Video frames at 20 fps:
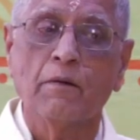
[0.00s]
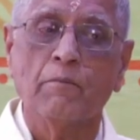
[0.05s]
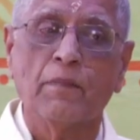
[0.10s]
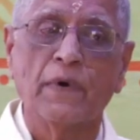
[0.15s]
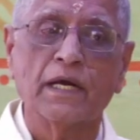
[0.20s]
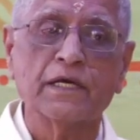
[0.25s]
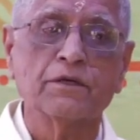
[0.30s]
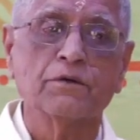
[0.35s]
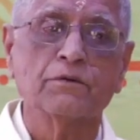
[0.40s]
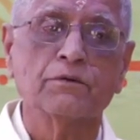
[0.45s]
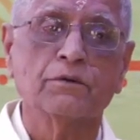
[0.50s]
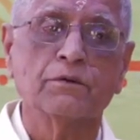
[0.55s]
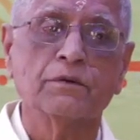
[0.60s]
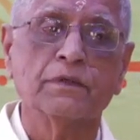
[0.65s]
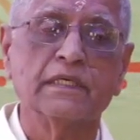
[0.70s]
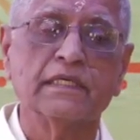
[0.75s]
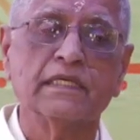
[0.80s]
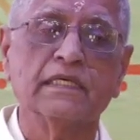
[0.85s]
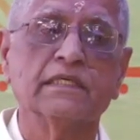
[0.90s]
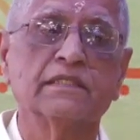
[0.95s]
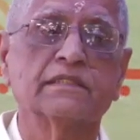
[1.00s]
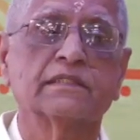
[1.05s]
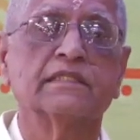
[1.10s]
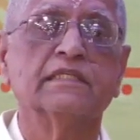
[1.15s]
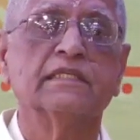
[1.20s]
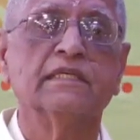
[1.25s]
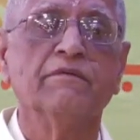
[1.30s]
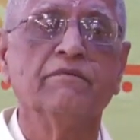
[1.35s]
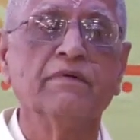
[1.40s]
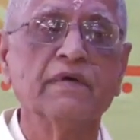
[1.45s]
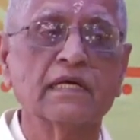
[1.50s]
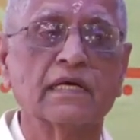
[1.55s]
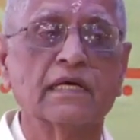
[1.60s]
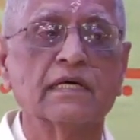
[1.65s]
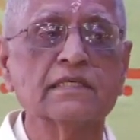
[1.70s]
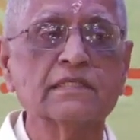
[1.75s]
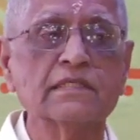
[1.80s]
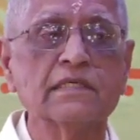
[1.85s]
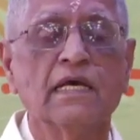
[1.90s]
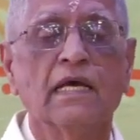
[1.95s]
but it is giving
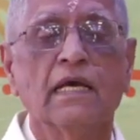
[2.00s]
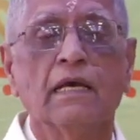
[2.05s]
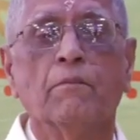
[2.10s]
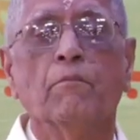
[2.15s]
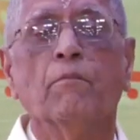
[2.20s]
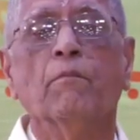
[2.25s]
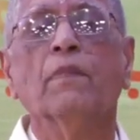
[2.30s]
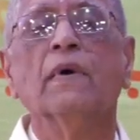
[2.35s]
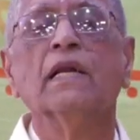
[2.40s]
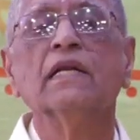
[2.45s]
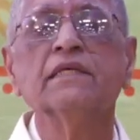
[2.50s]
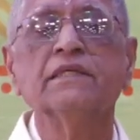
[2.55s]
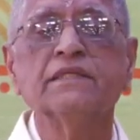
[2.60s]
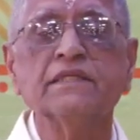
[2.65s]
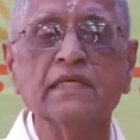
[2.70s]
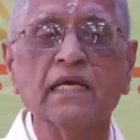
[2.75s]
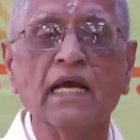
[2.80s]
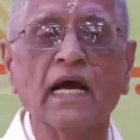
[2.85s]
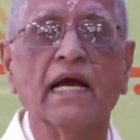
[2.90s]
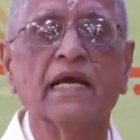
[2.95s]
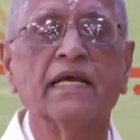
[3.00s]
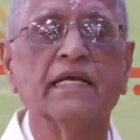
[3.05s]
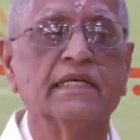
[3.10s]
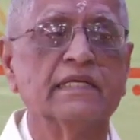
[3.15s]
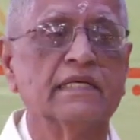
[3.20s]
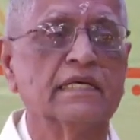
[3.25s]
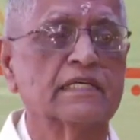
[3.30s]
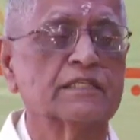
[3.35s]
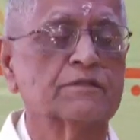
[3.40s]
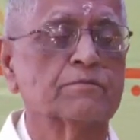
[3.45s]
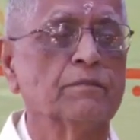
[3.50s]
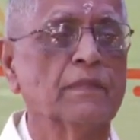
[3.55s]
us multi-ideas,